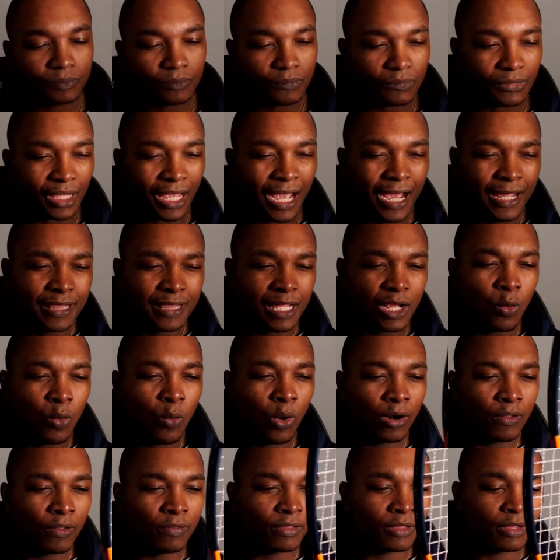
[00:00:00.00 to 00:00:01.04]
I think one
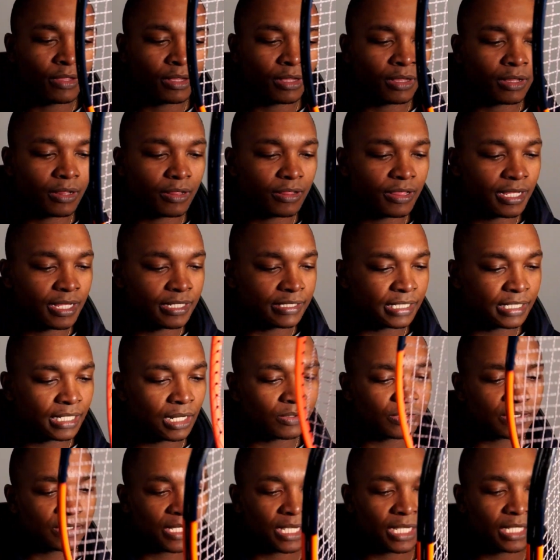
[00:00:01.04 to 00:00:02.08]
of the things that I'll
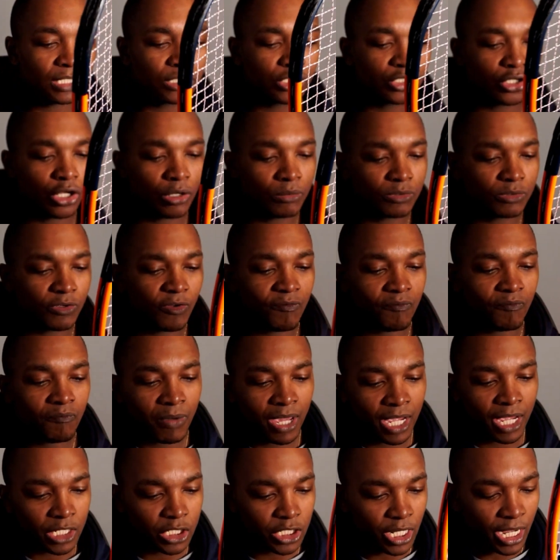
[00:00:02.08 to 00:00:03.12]
say in terms of
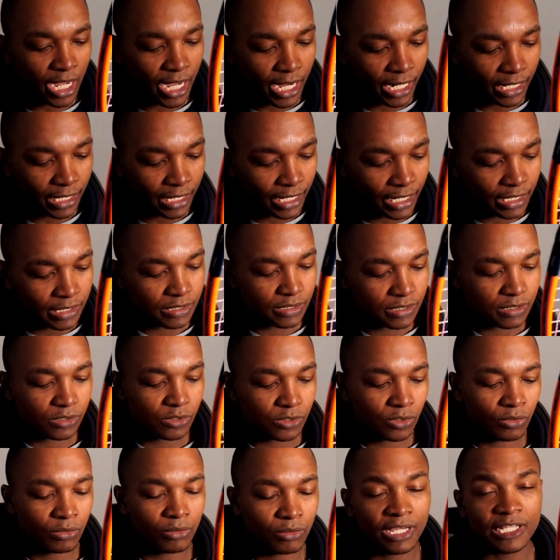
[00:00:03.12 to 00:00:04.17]
major highlights,
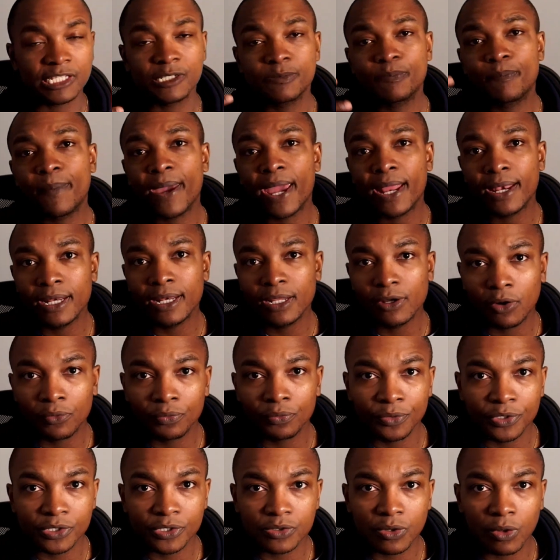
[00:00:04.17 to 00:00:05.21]
so expanding on
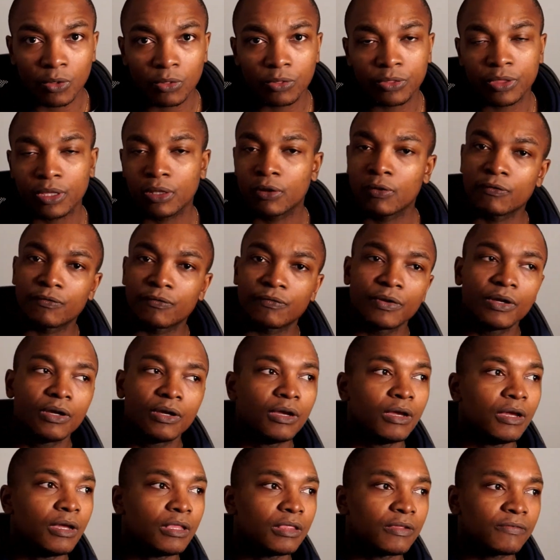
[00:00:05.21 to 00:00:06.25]
this whole thing of
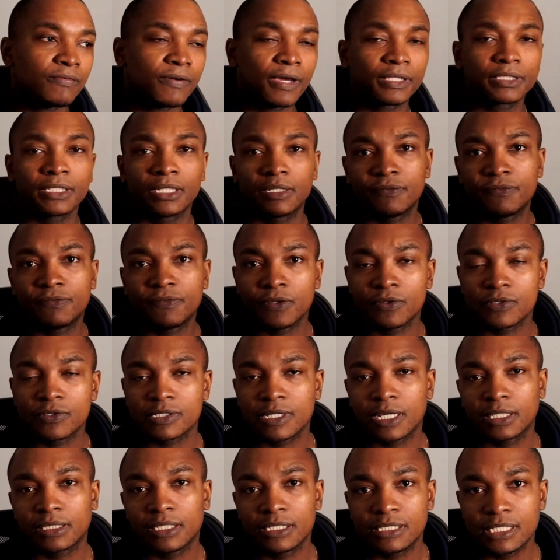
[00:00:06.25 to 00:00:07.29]
the fact that it feels
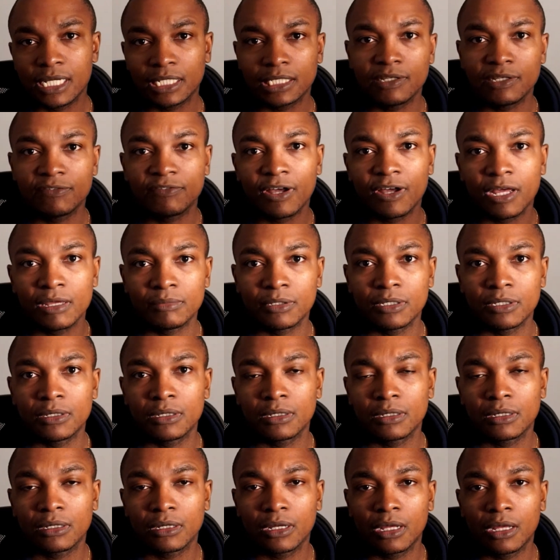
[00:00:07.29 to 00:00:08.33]
like the Technifiber
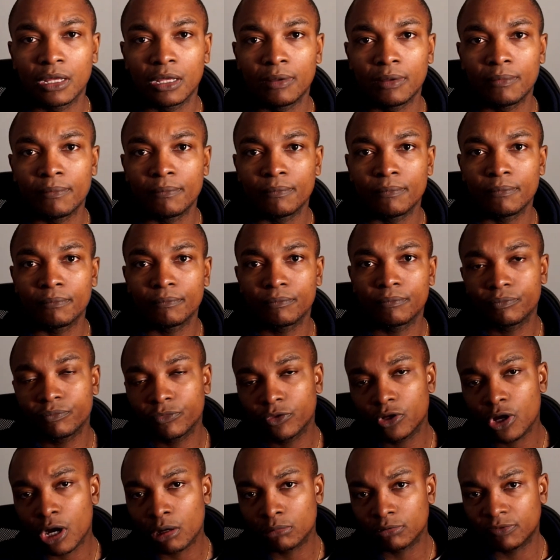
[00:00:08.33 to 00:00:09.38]

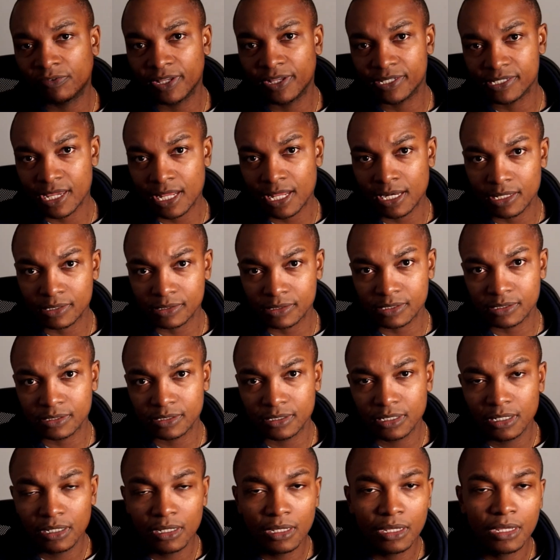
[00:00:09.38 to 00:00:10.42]
Carboflex NS,
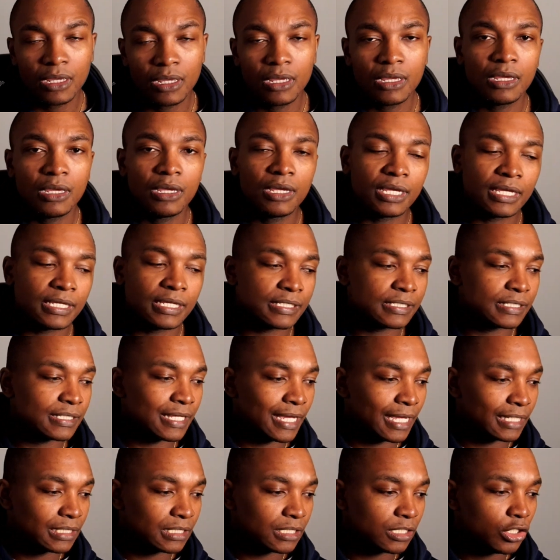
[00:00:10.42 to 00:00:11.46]
is
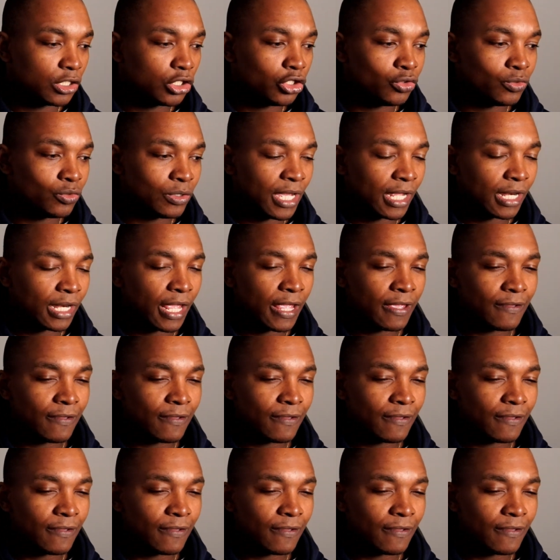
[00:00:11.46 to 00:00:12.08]
that you get a